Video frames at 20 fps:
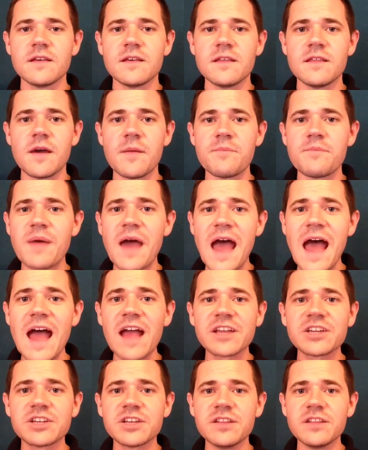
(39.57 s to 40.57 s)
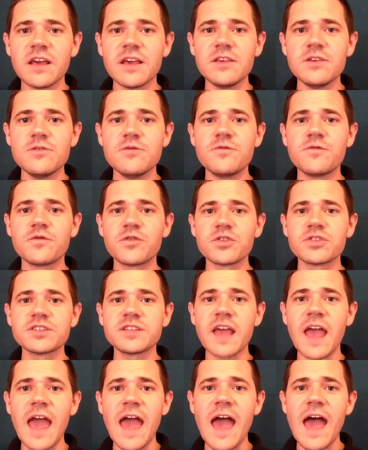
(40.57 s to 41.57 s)
That passion that you first
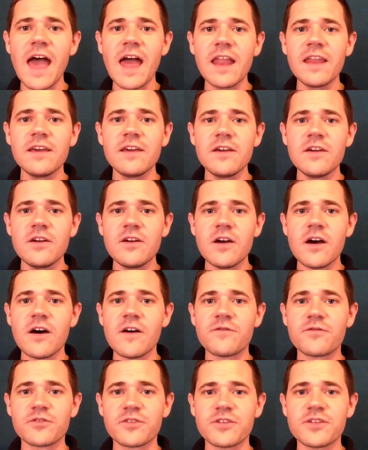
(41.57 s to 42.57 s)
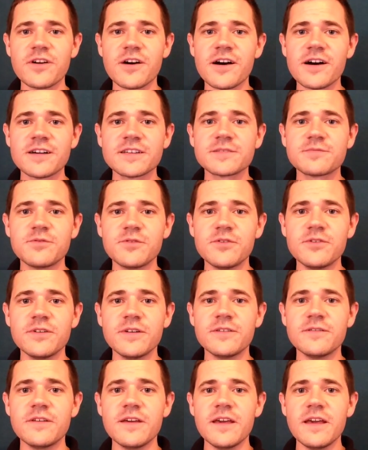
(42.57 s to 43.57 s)
had for the gospel
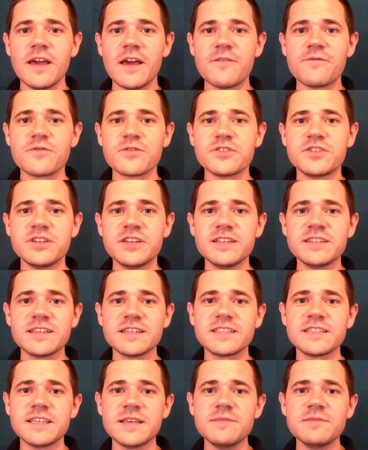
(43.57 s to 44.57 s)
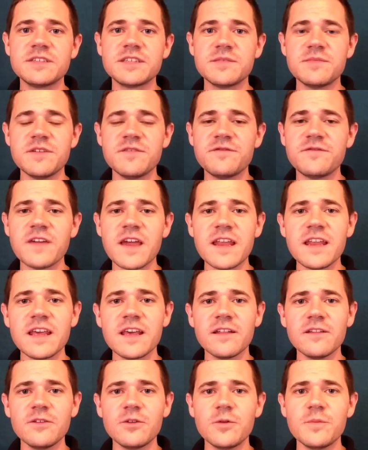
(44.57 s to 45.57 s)
and for Jesus seems to be fading
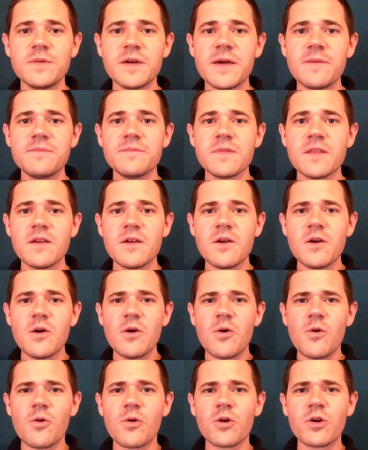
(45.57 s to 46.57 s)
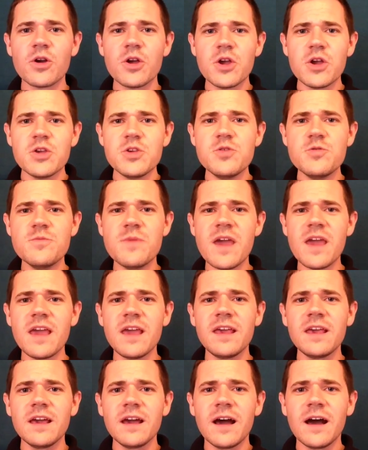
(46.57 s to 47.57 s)
a little bit. Or you
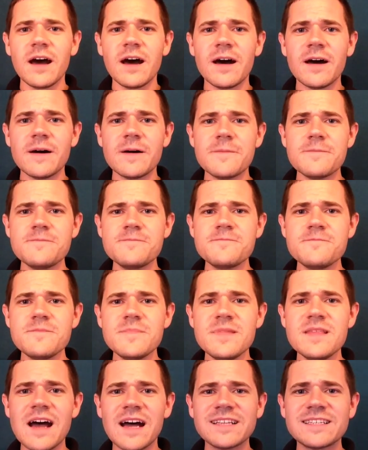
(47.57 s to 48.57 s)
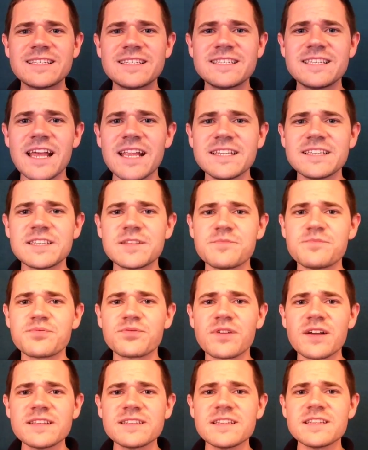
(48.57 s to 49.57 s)
may not sense the
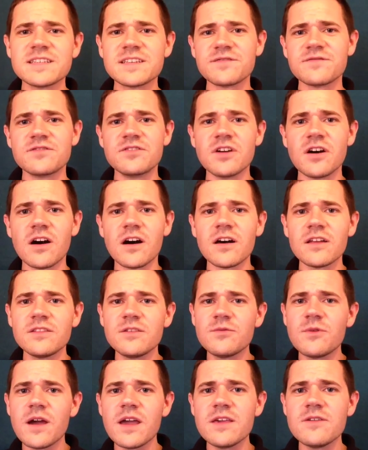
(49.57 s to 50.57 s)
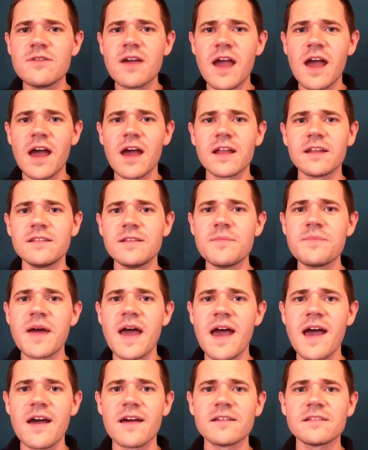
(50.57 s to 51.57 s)
presence of God the way you had in the
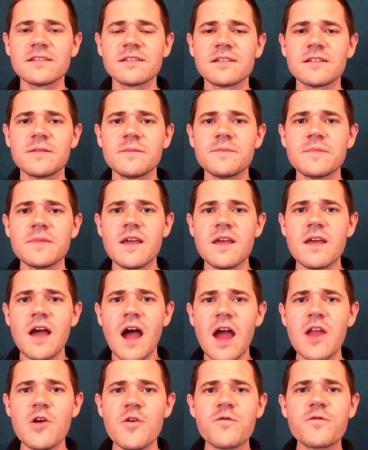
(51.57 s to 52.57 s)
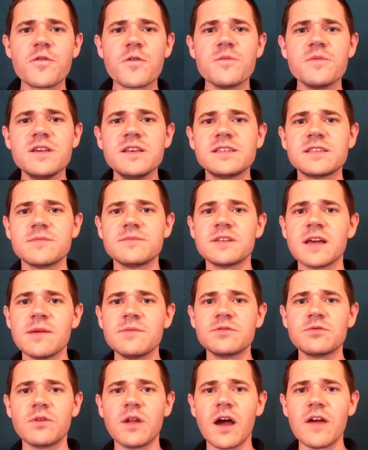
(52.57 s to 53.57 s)
past. I know for me,
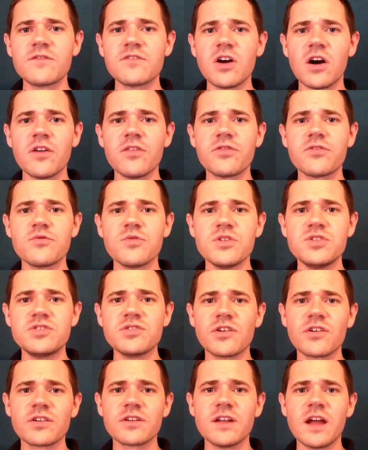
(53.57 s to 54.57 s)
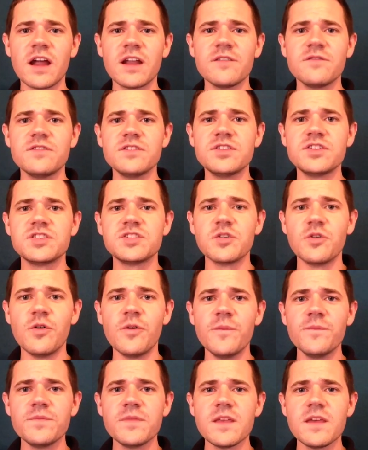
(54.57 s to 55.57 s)
sometimes when I've gone through a dark night of the
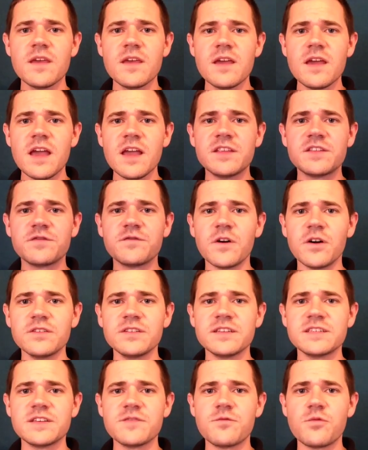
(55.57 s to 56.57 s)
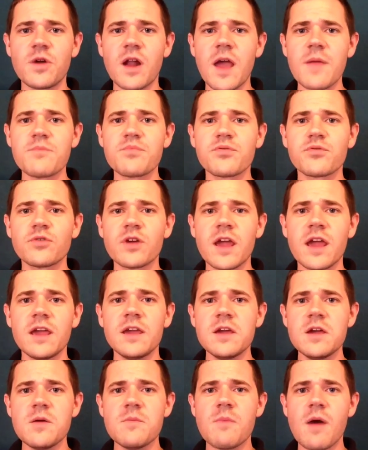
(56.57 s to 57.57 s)
soul, it's felt as if when I pray,
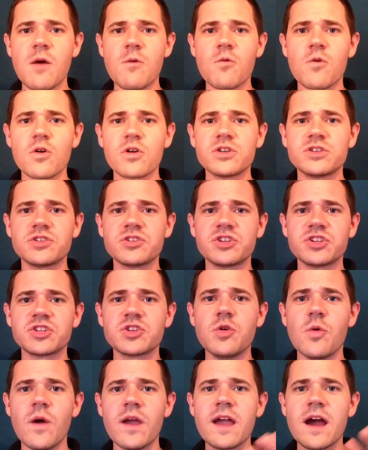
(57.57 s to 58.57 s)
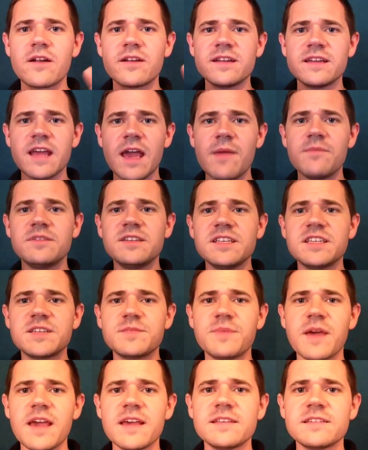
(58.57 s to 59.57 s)
my words are just going out into empty
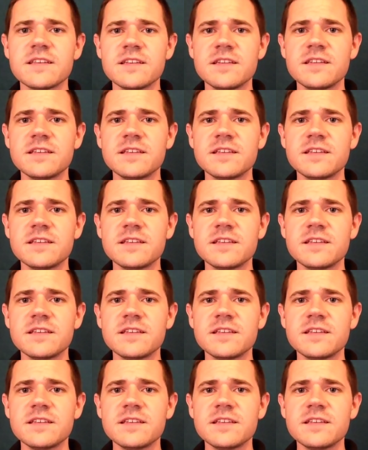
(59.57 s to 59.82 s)
space and